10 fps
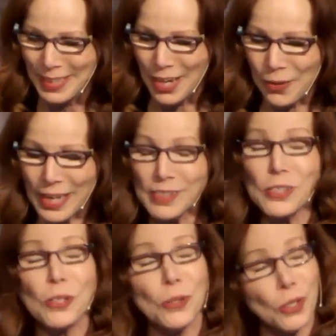Okay, so
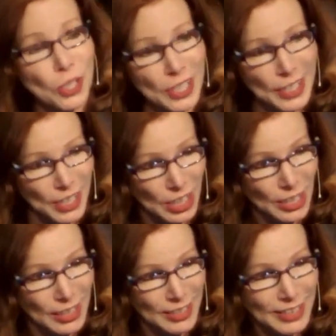you heard it
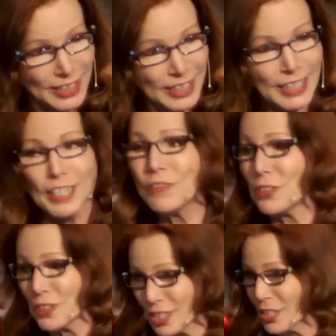here. If you're
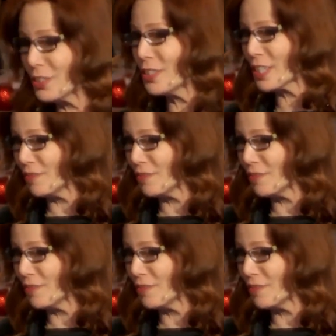still looking